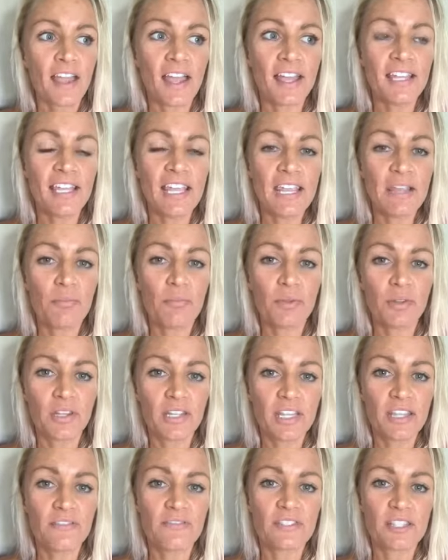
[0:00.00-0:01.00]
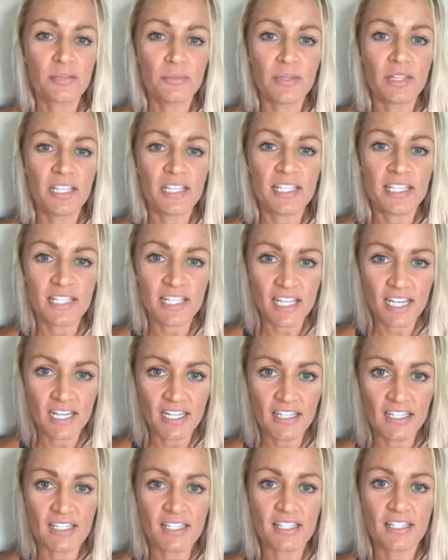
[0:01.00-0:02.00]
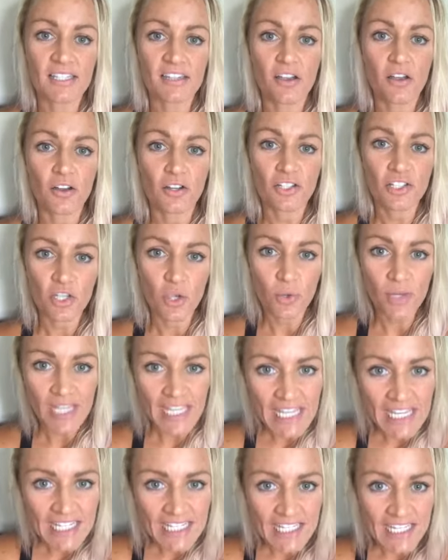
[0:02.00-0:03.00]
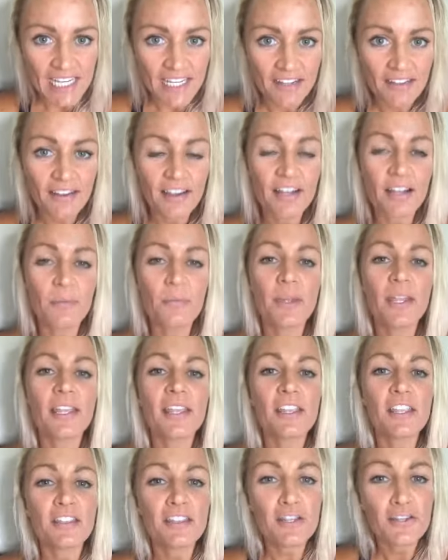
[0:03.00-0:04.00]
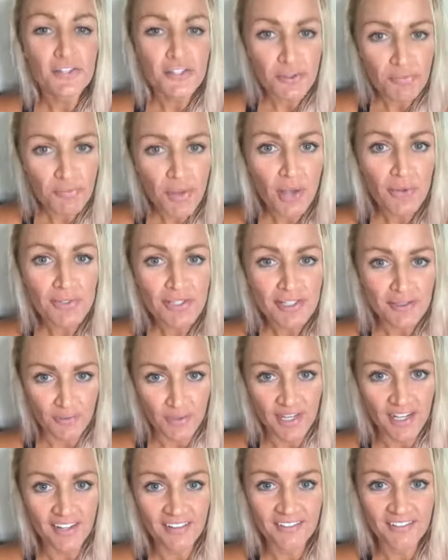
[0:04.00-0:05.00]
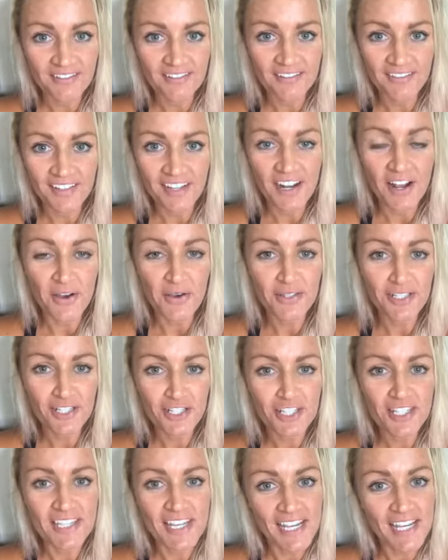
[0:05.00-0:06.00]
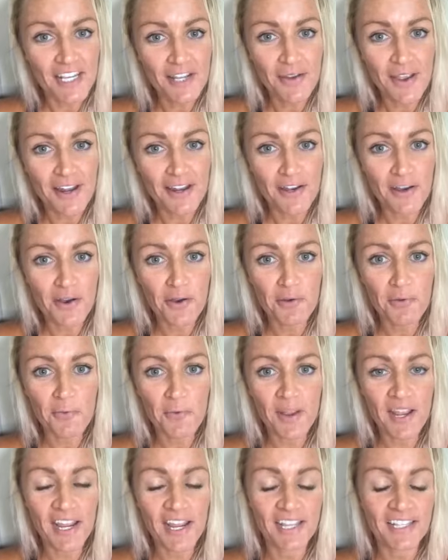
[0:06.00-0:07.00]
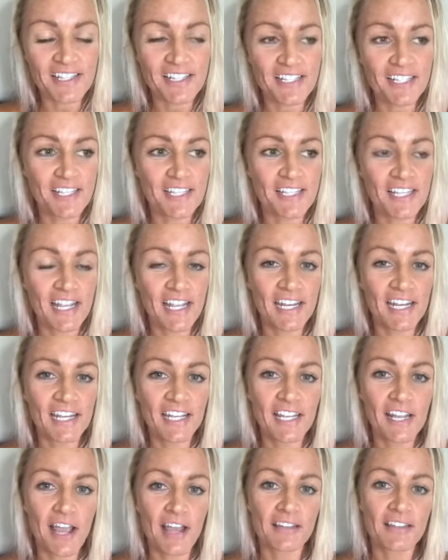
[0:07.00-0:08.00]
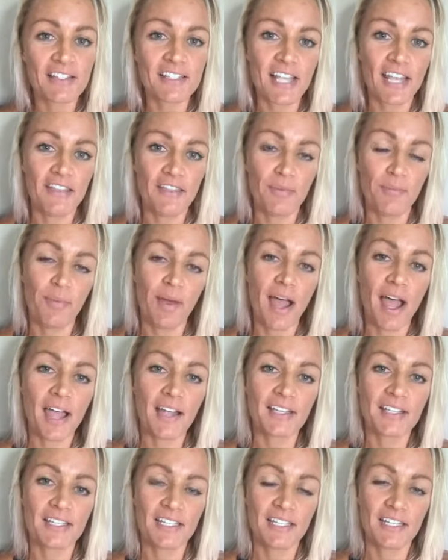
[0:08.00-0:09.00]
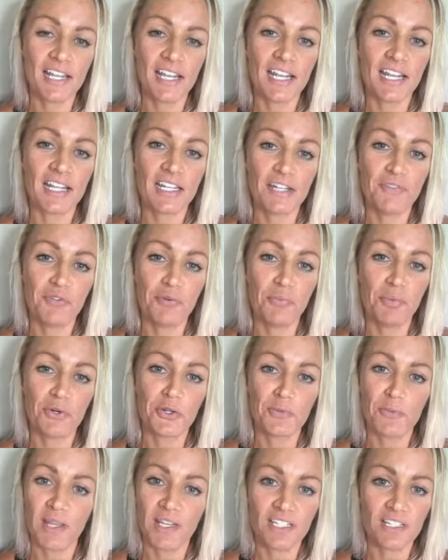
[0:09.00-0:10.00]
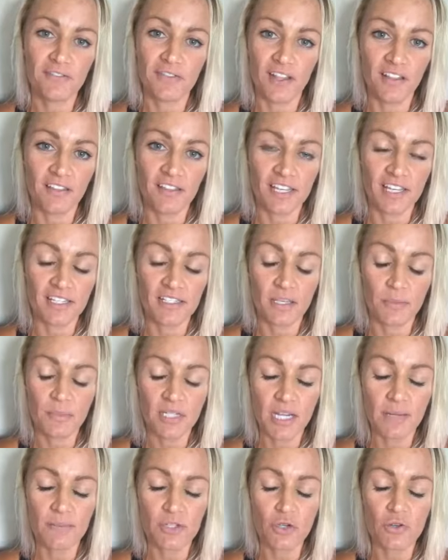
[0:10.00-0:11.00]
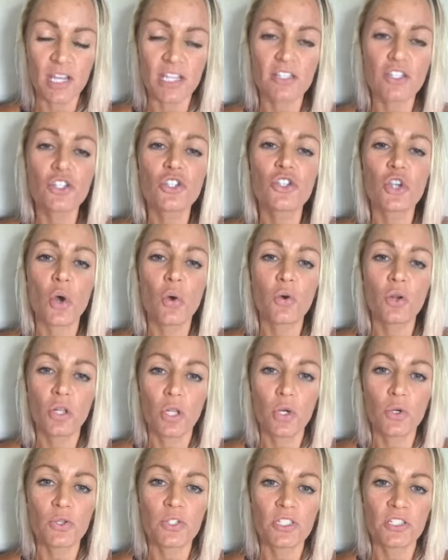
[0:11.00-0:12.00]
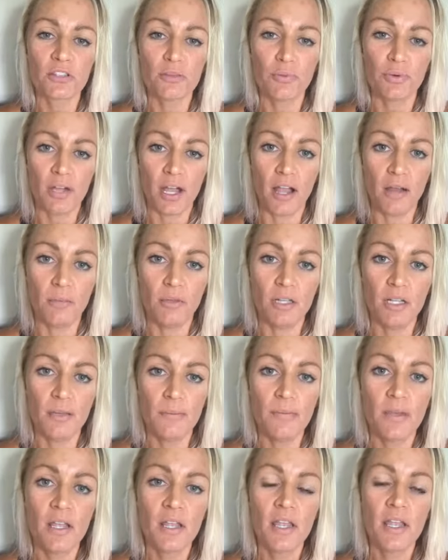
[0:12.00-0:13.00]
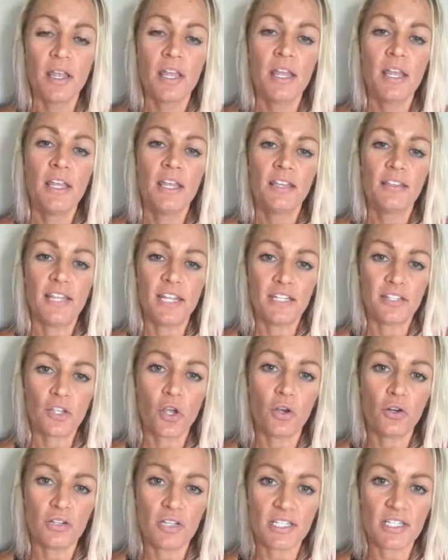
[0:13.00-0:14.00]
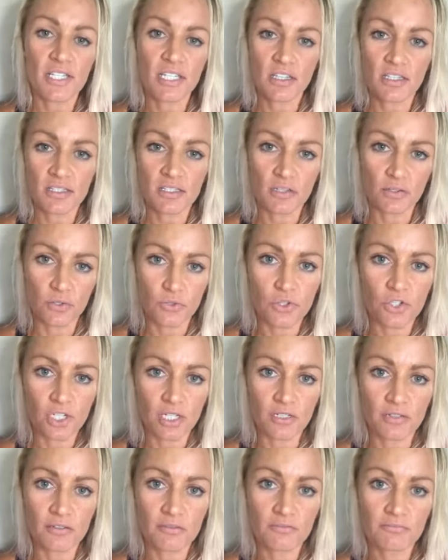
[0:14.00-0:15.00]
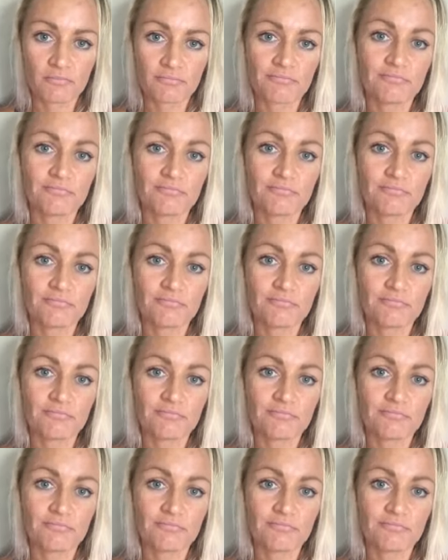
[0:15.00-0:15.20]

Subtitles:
I can't believe some of these things are so easy. And I'm like, they're supposed to be. You know, it's just getting you out of your own way. It's just getting you outside the box and getting a different perspective on things. Sometimes you get so close to the problem that it's hard to see the solution.